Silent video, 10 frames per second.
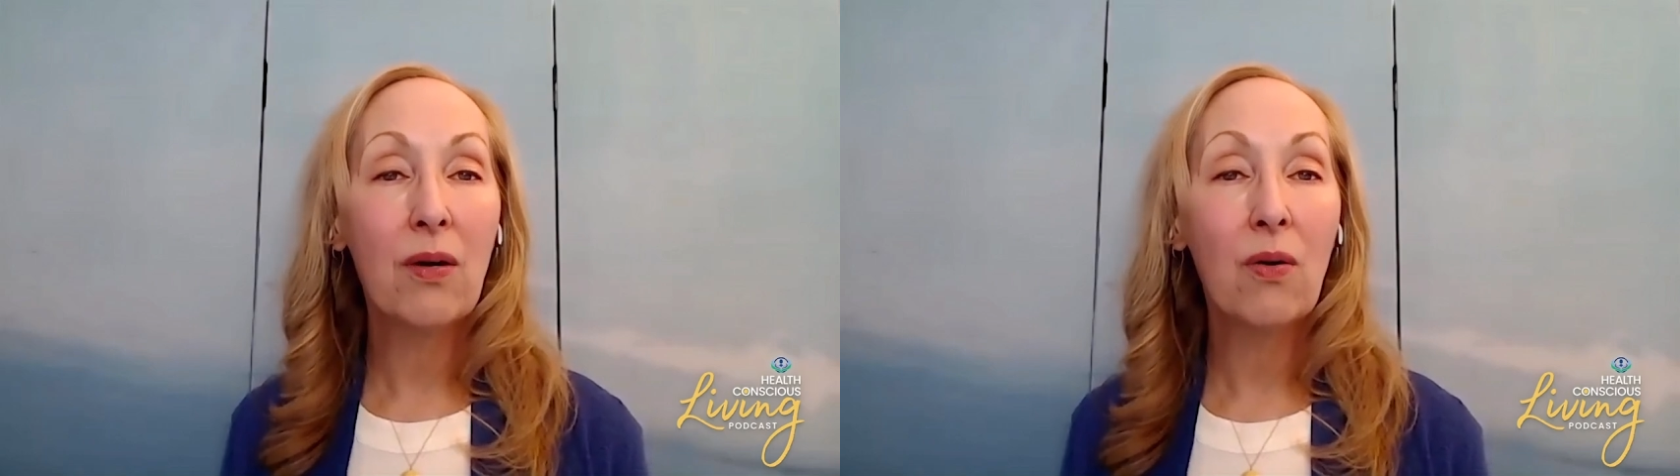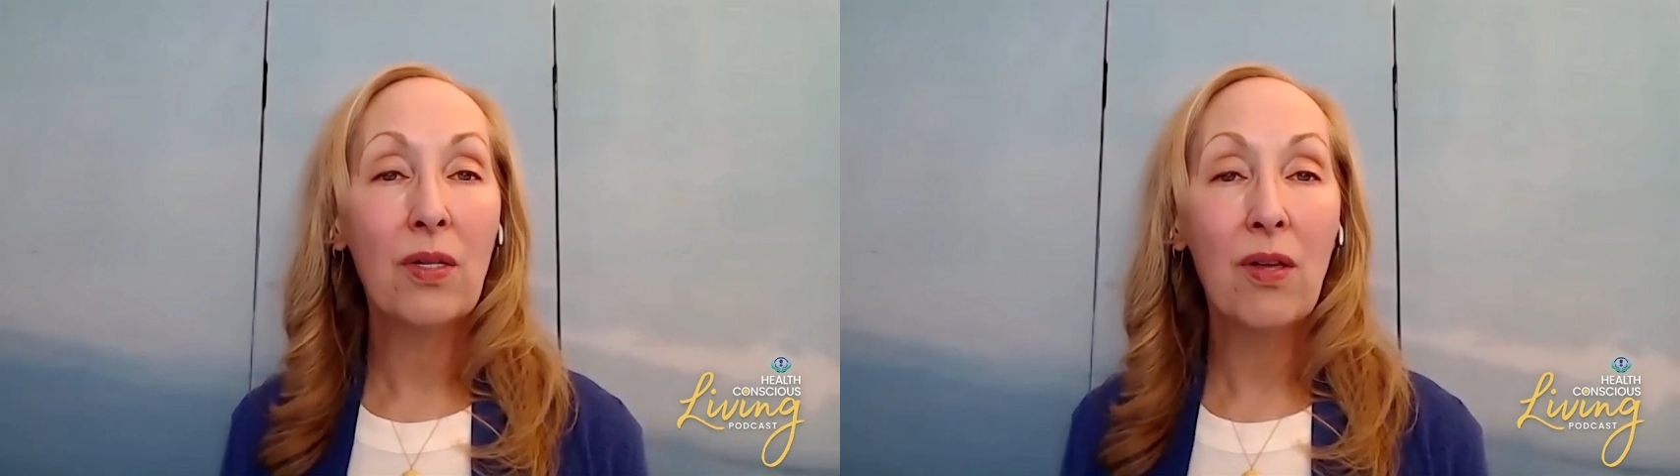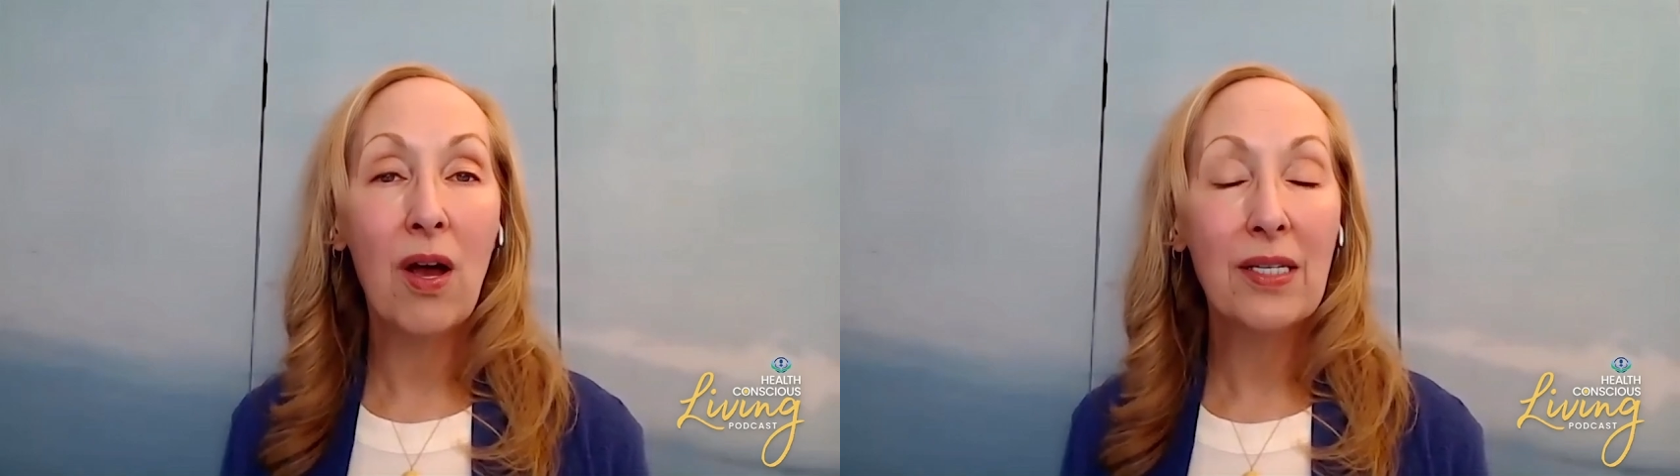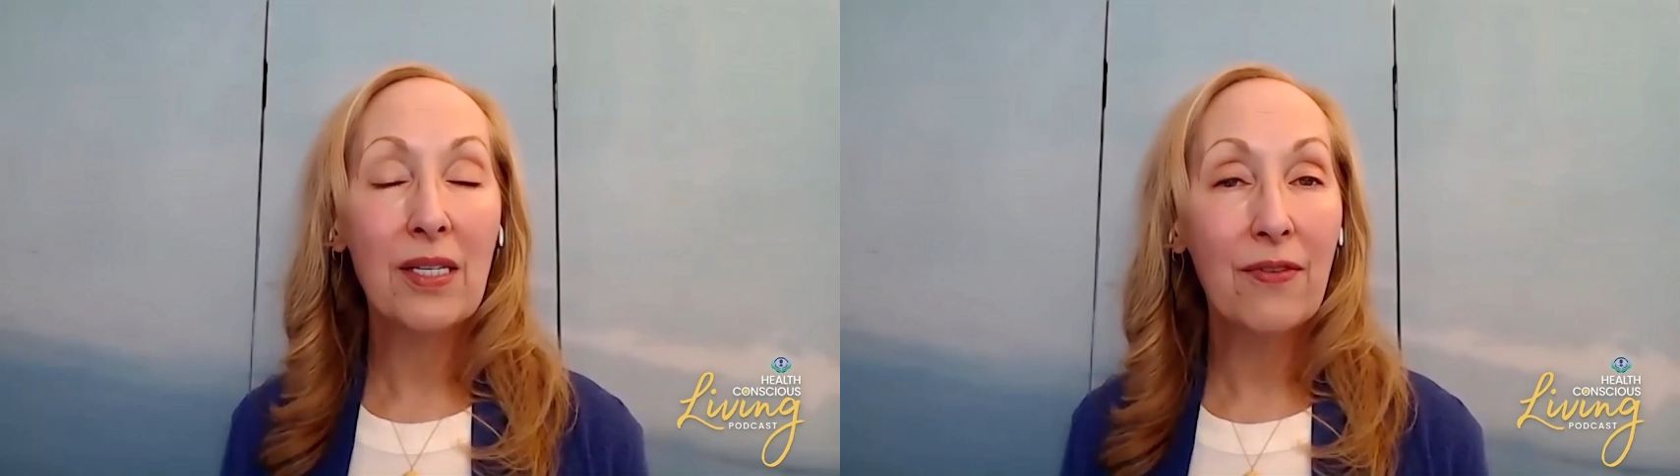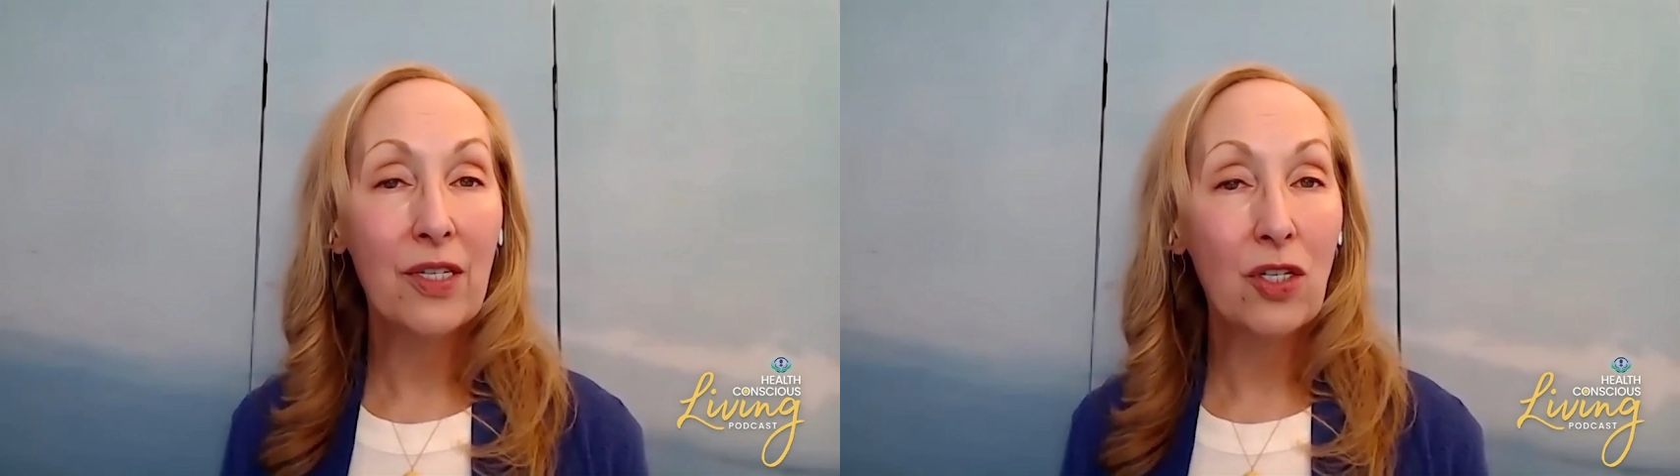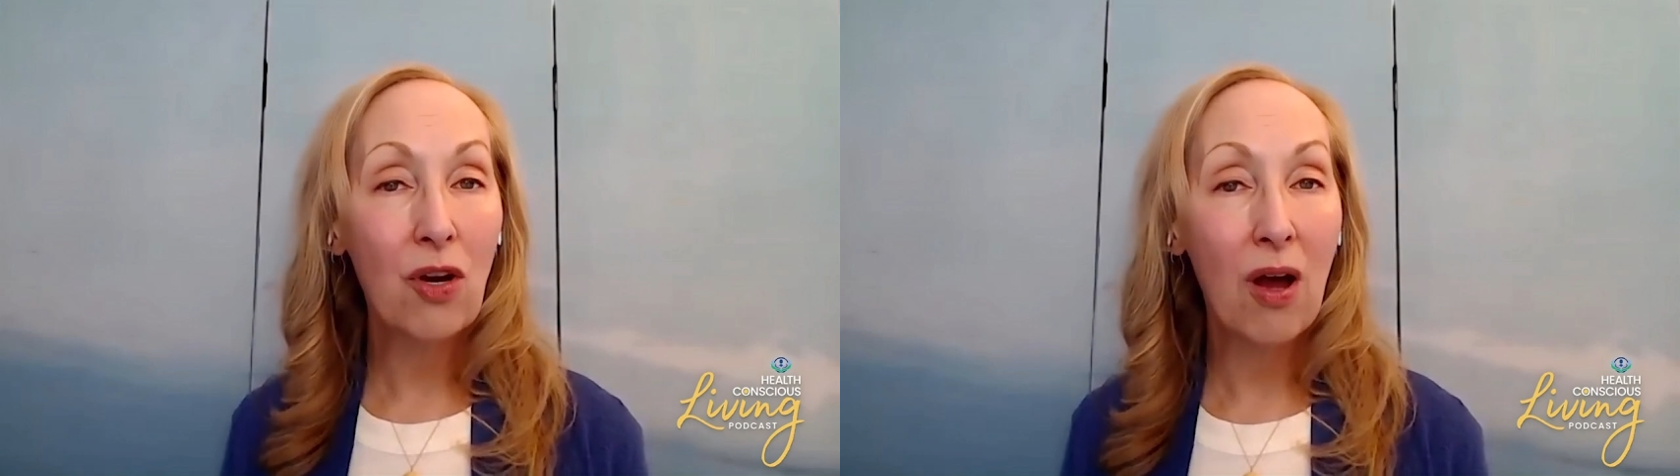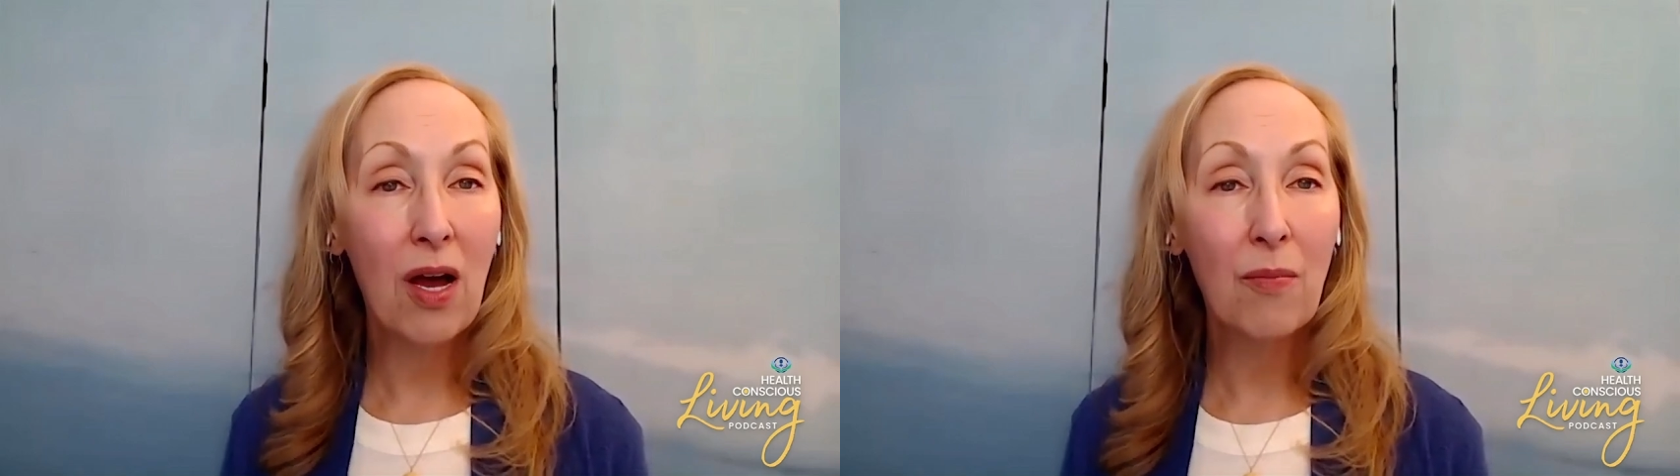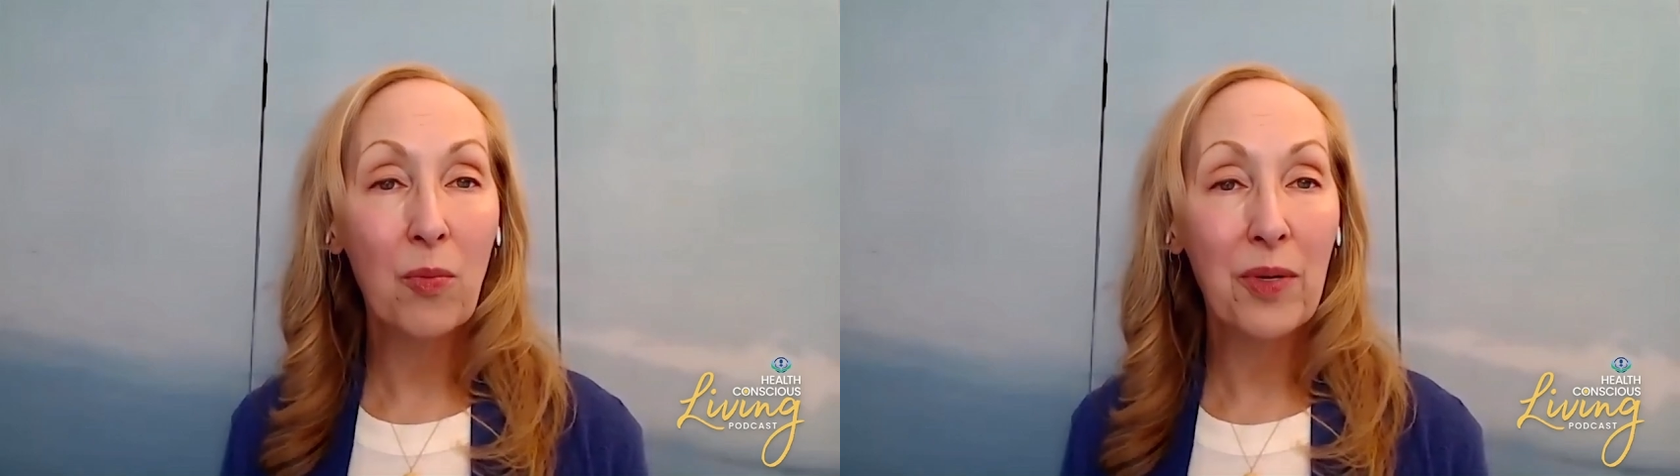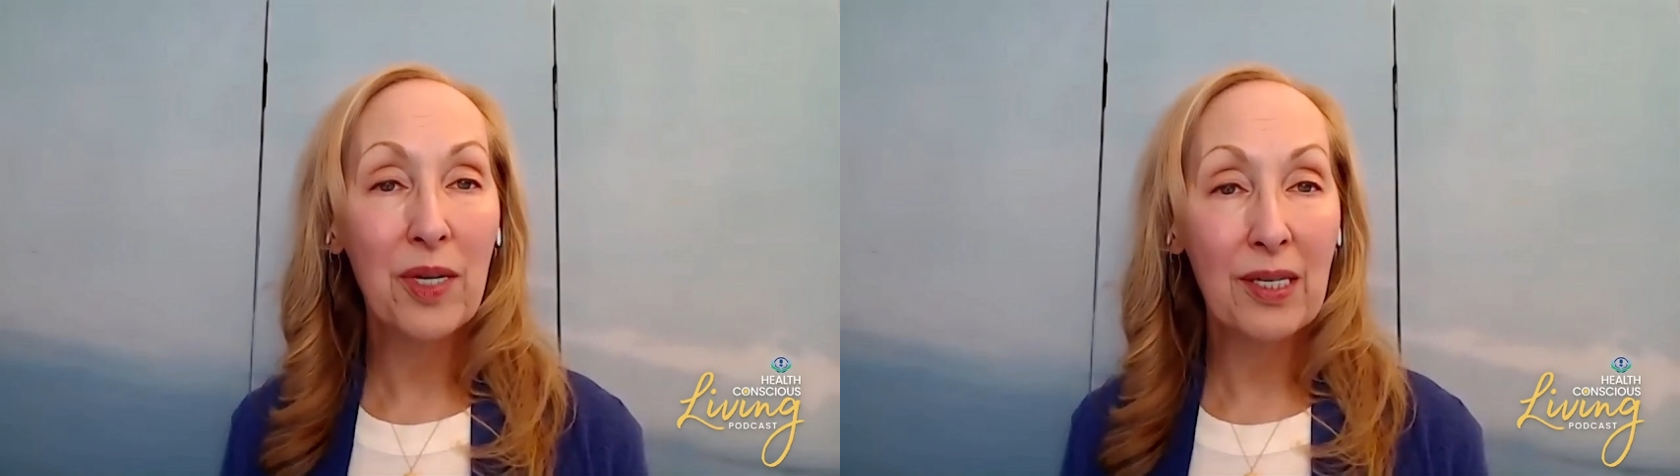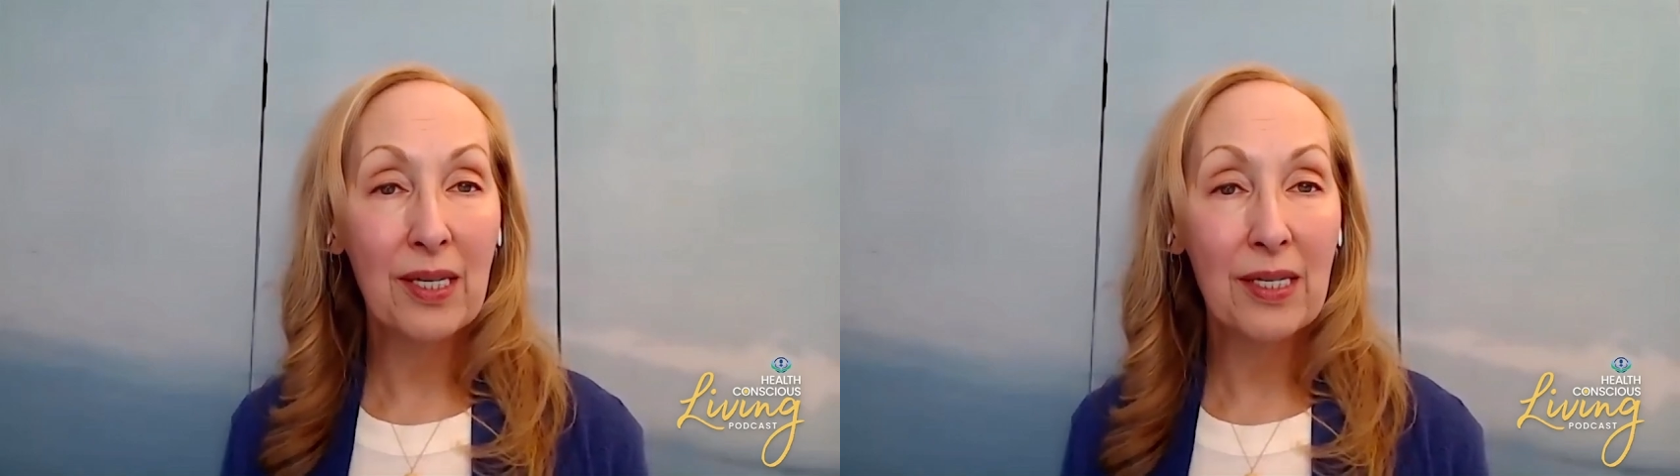or loss of a job or
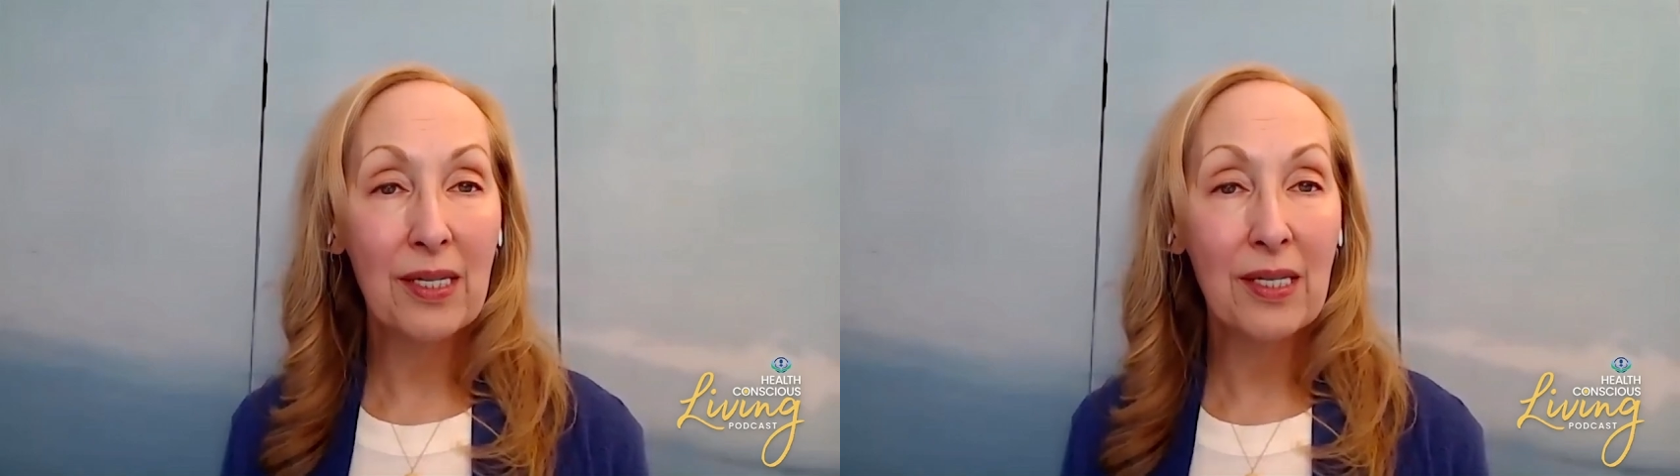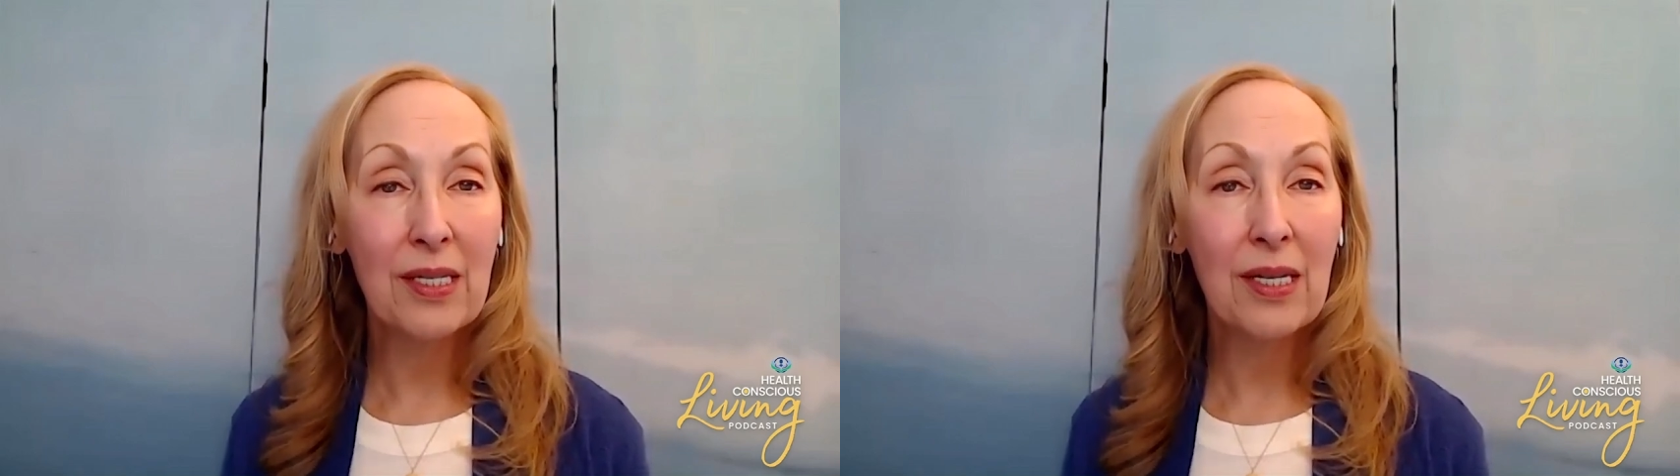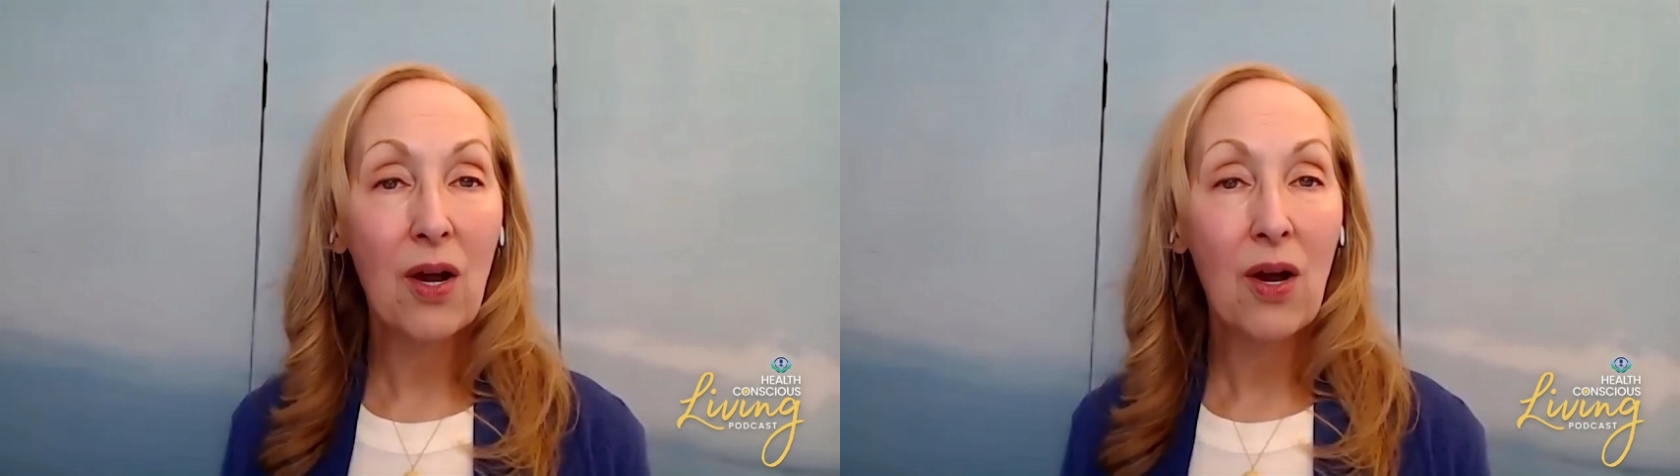business,